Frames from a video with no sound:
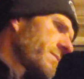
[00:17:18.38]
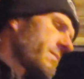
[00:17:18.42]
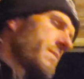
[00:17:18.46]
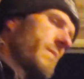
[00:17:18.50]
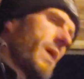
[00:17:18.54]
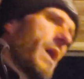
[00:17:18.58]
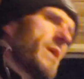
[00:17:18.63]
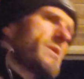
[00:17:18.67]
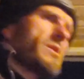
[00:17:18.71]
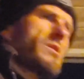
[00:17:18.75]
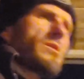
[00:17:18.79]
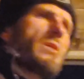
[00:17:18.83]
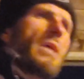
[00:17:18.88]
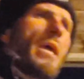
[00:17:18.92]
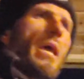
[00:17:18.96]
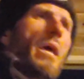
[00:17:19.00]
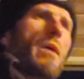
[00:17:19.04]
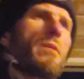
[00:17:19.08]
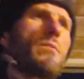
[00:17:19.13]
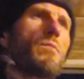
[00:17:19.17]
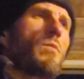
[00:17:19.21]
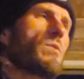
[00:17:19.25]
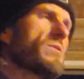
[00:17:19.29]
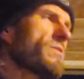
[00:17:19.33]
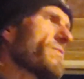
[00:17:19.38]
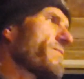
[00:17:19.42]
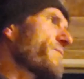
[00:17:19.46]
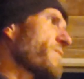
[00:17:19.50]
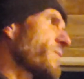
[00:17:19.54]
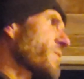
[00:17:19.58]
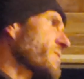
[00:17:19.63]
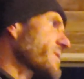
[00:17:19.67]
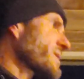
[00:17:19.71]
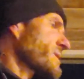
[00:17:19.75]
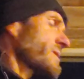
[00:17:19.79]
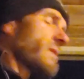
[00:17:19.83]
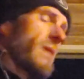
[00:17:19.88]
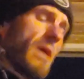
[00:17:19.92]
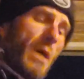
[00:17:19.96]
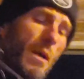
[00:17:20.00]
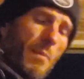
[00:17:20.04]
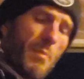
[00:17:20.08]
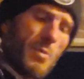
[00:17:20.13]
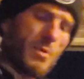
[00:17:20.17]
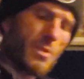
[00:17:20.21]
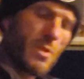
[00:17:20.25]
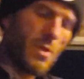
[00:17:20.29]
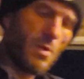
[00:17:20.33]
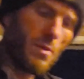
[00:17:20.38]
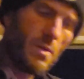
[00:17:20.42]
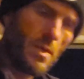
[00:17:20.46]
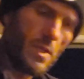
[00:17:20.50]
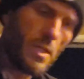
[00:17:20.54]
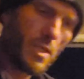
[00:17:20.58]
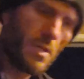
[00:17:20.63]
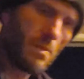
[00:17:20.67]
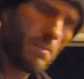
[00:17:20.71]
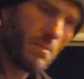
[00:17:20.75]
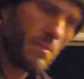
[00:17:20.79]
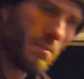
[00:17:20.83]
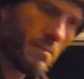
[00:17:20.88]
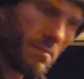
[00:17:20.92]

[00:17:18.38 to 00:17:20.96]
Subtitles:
I just was afforded the opportunity